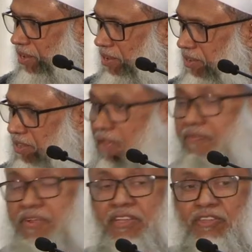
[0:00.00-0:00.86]
So
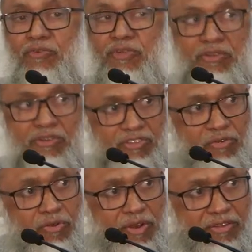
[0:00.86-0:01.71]
if it is with
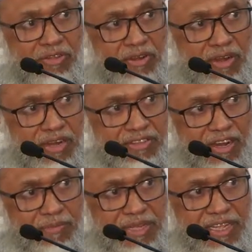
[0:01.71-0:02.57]
Rasulullah
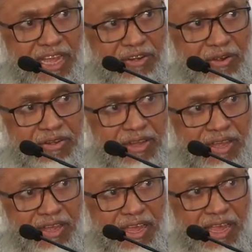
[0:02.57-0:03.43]
sallallahu he cannot
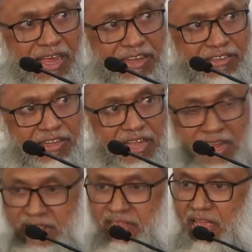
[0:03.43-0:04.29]
uh, answer
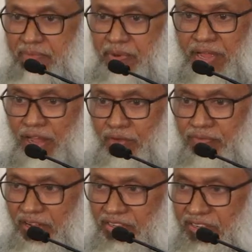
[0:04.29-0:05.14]
any prayer of
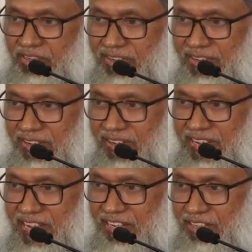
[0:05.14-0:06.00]
us
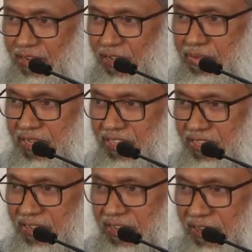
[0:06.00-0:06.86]
except giving,
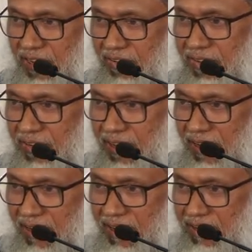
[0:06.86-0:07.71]
you know,
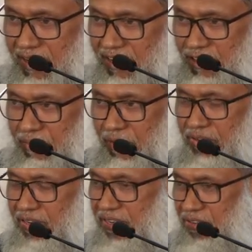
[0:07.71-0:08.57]
uh, yeah,
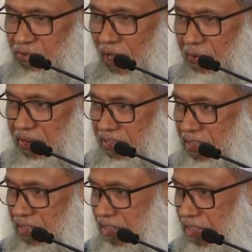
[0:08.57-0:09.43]
responding to our
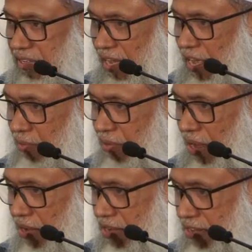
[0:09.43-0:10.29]
uh, salam,
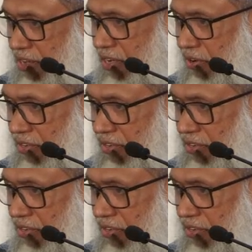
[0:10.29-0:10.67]
uh, answering our